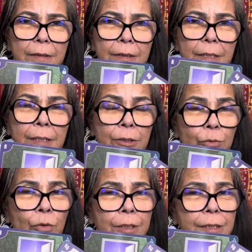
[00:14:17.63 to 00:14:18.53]
And you
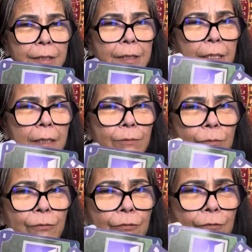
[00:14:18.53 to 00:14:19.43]
want it to
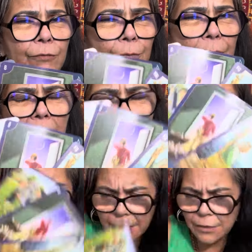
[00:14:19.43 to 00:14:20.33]
come from the
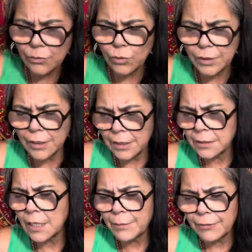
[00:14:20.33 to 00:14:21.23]
heart, and you want it, it's
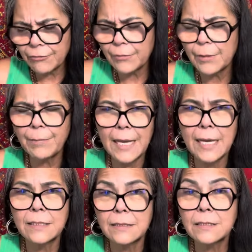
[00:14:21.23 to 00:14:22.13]
coming from the
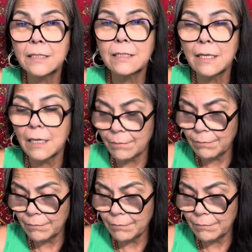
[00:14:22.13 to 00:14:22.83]
past. It's going to come.